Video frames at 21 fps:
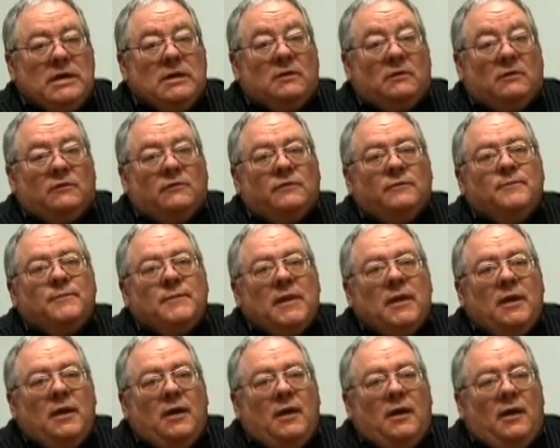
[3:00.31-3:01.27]
meals.
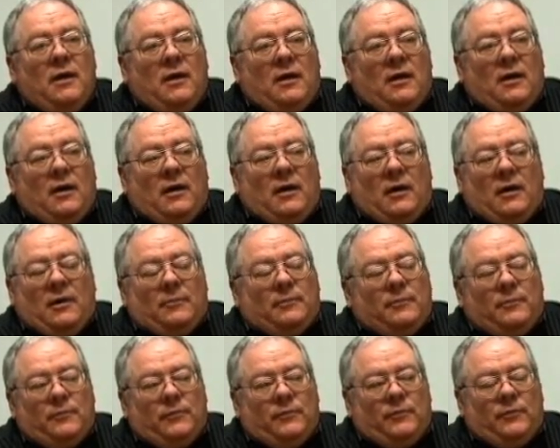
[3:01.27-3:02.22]

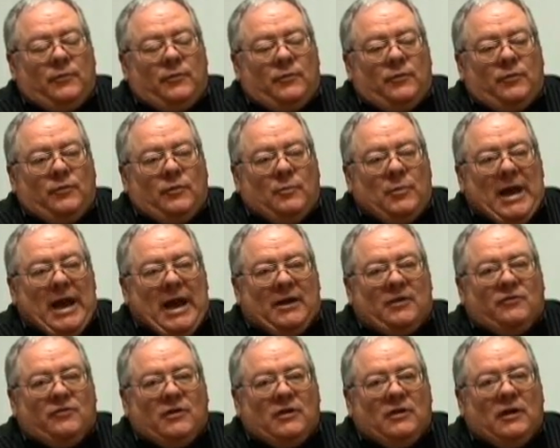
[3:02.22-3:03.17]
The
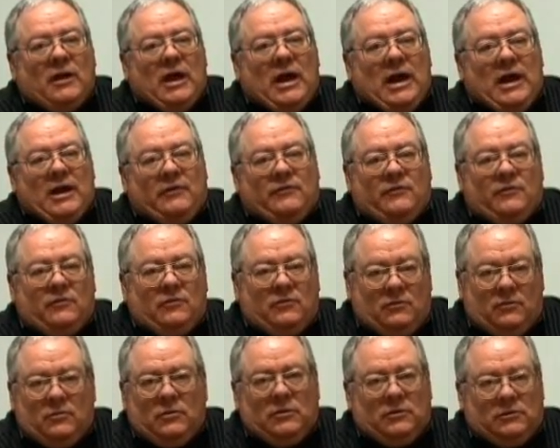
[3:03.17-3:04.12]
packaging lines
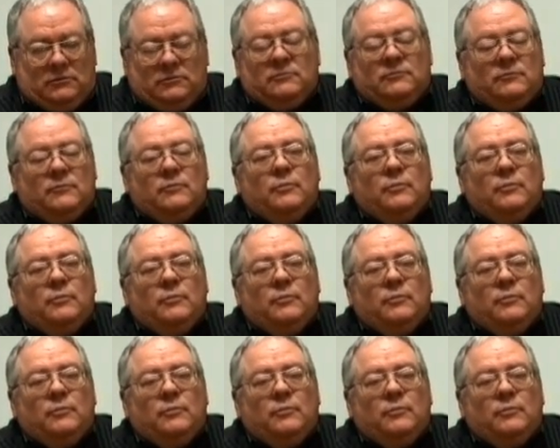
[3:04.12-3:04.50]
will